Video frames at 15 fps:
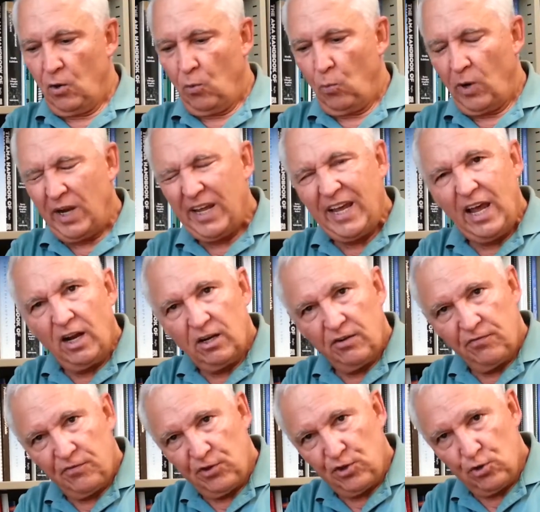what accounted
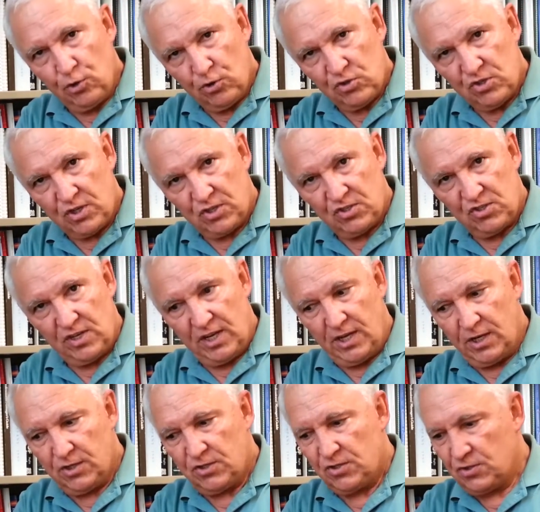for your
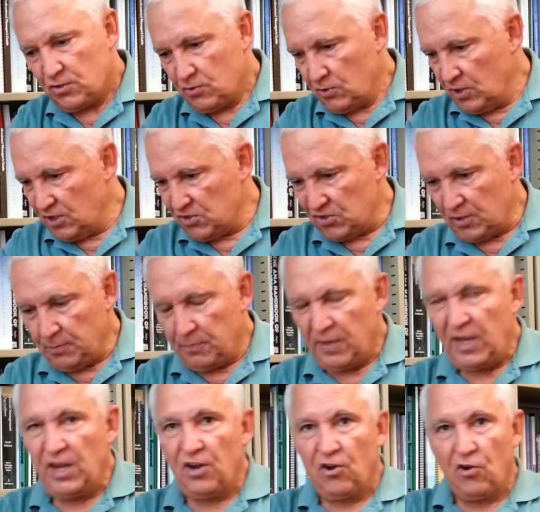success that's up
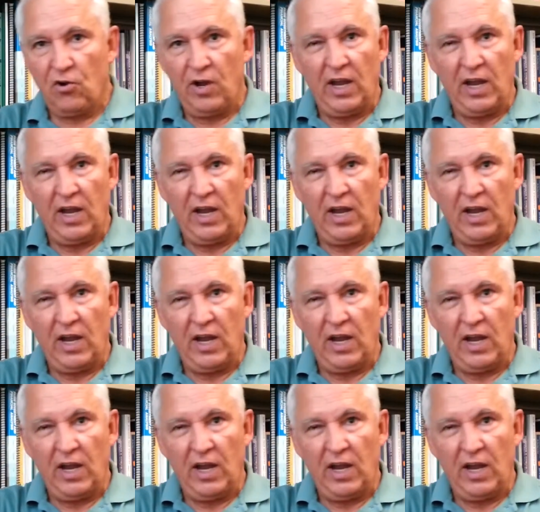here,